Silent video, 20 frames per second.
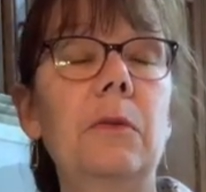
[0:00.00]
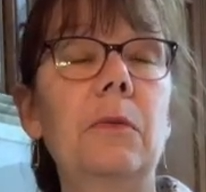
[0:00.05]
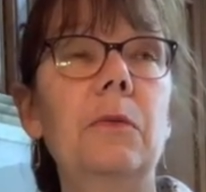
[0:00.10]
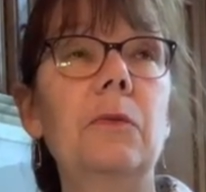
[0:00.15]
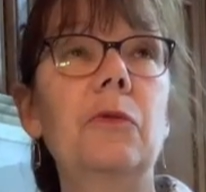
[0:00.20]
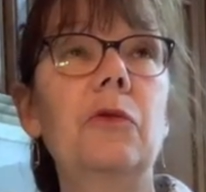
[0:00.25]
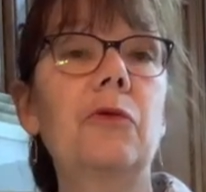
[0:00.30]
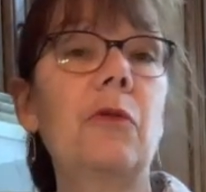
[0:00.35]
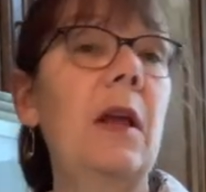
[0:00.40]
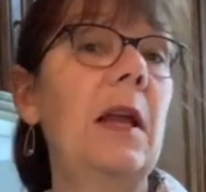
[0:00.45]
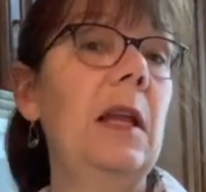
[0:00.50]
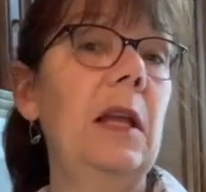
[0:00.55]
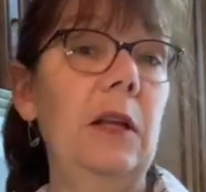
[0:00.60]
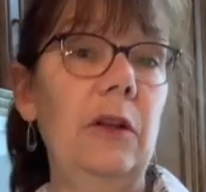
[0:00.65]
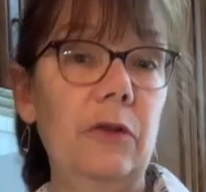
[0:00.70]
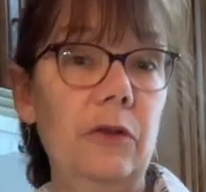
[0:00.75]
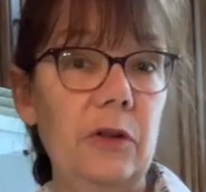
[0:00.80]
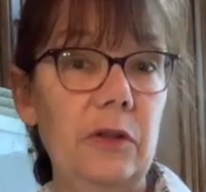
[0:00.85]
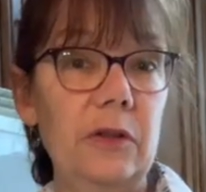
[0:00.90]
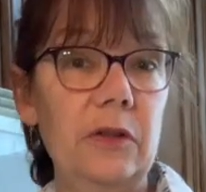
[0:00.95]

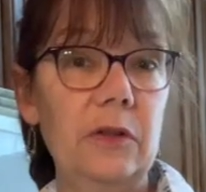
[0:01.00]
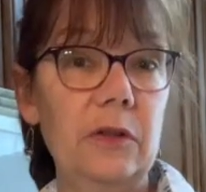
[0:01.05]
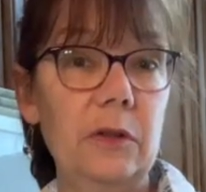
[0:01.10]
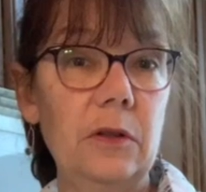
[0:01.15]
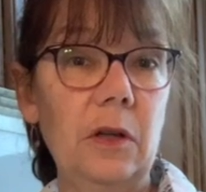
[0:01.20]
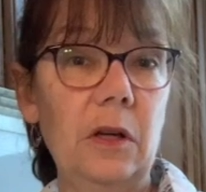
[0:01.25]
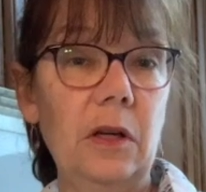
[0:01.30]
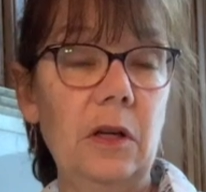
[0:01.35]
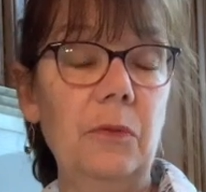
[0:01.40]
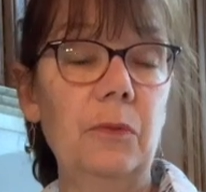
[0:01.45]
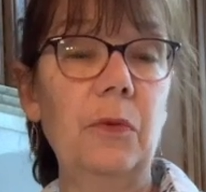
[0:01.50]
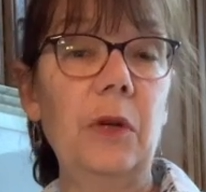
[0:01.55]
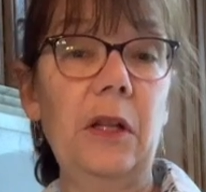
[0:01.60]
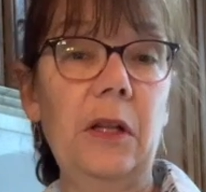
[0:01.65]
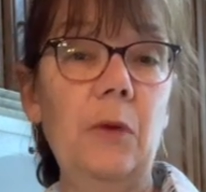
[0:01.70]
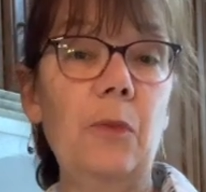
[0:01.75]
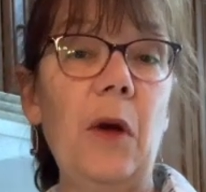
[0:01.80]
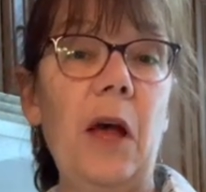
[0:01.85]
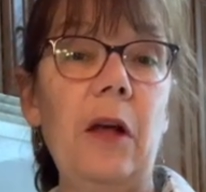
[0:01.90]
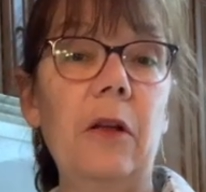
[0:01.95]
drained
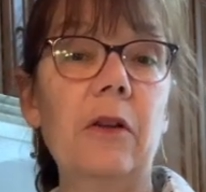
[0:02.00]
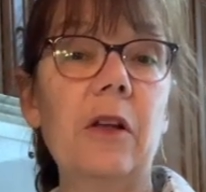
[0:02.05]
really well.